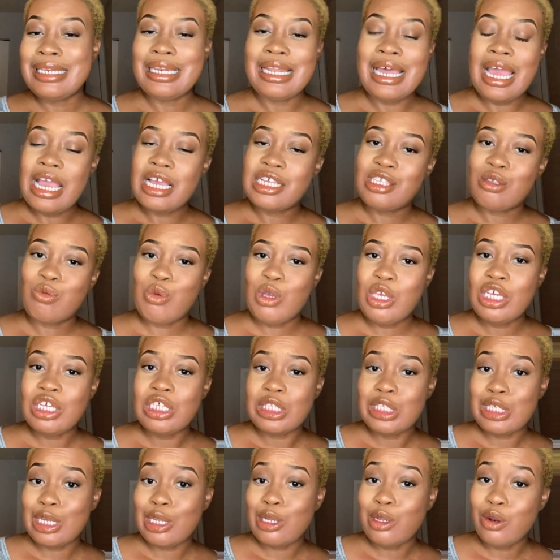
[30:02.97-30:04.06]
last week,
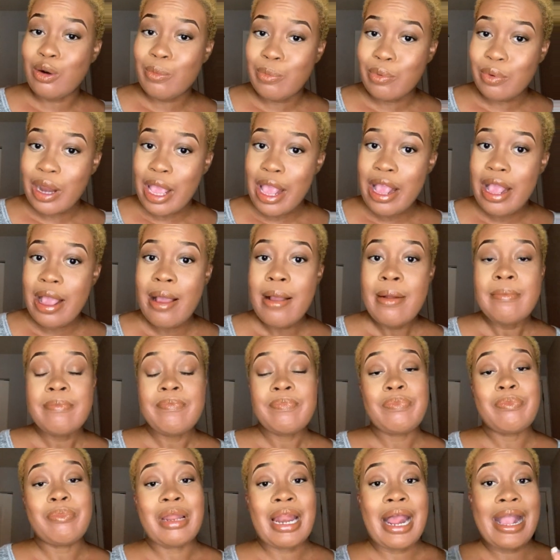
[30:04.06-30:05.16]
took a little break,
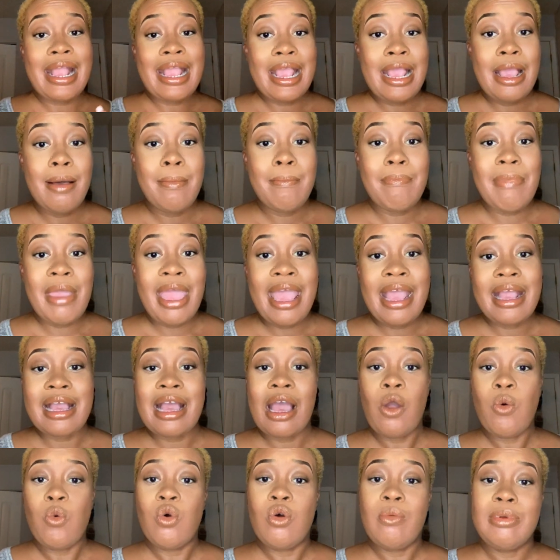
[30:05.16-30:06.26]
but I am back. I
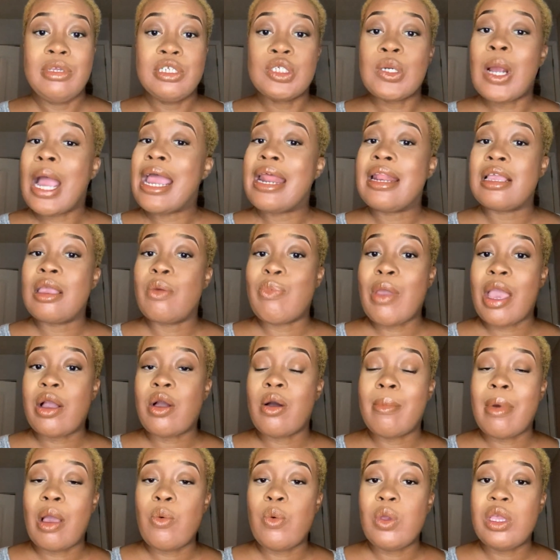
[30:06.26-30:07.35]
will be trying to get back on
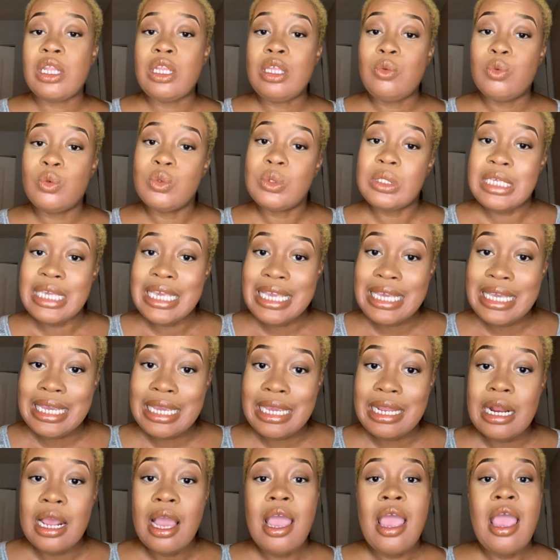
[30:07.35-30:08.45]
my weekly
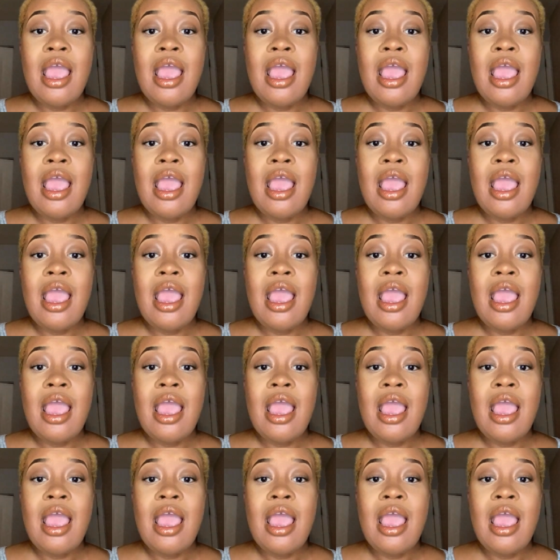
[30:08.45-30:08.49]
routine.